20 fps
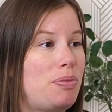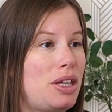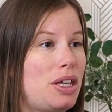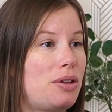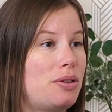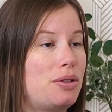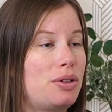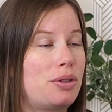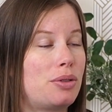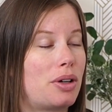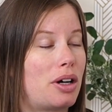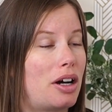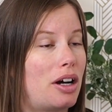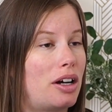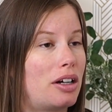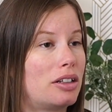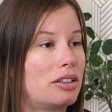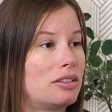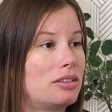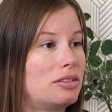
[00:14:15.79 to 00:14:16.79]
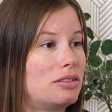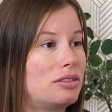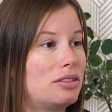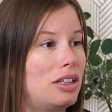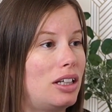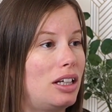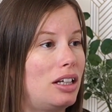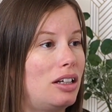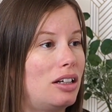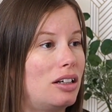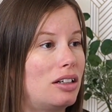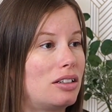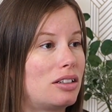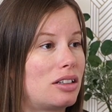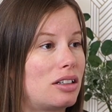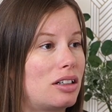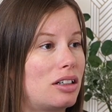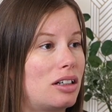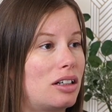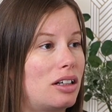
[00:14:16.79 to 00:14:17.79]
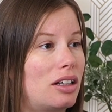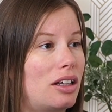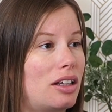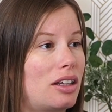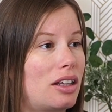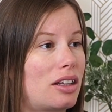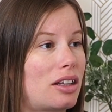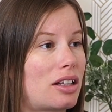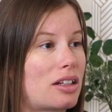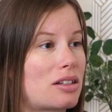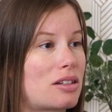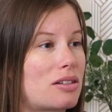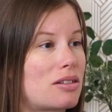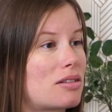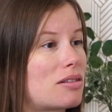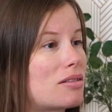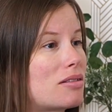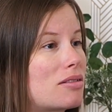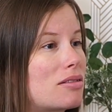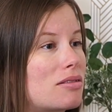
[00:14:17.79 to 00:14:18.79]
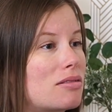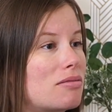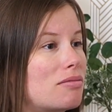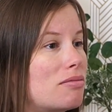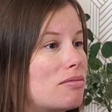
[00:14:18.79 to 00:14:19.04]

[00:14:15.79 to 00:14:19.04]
be who you are. And I think that's